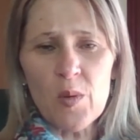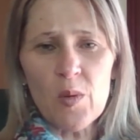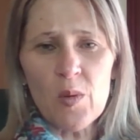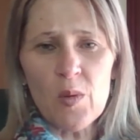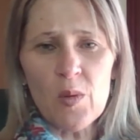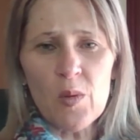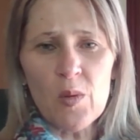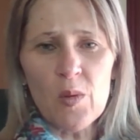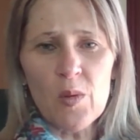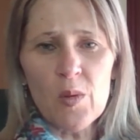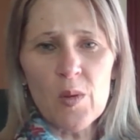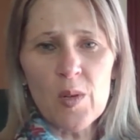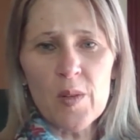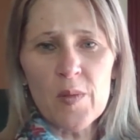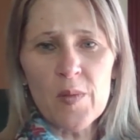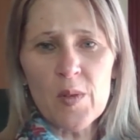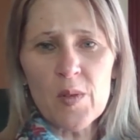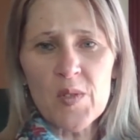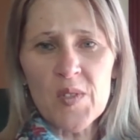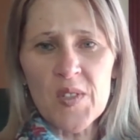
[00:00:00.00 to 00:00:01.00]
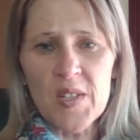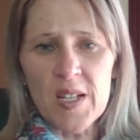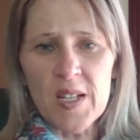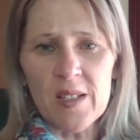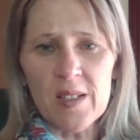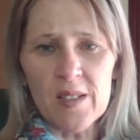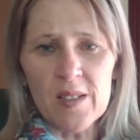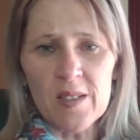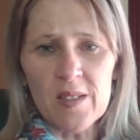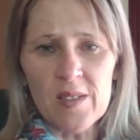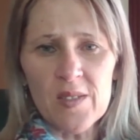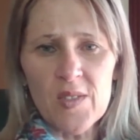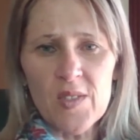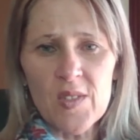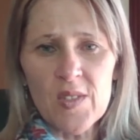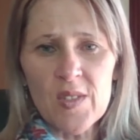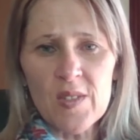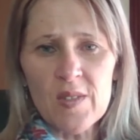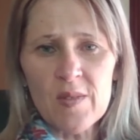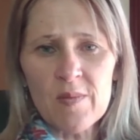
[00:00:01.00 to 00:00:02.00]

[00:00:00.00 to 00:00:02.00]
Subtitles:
all of your cells,